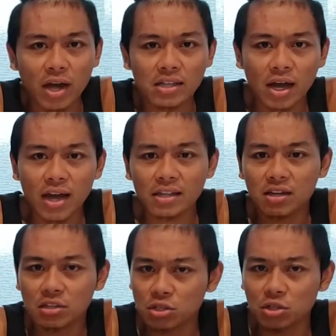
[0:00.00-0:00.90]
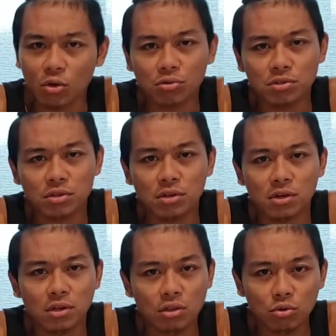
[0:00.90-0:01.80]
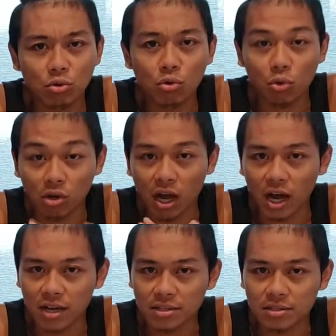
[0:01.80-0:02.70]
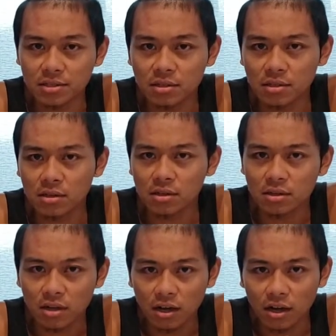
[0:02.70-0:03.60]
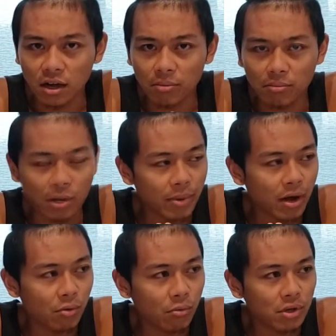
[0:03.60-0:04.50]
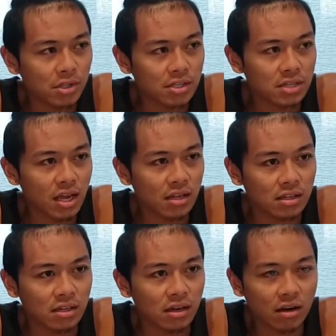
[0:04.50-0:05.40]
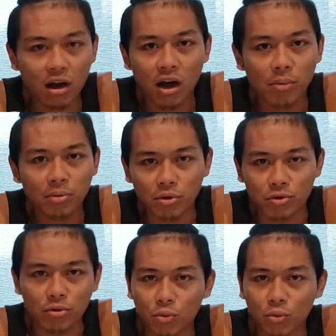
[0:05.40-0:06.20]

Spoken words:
I had to consult the Google gods about what exactly a cobbler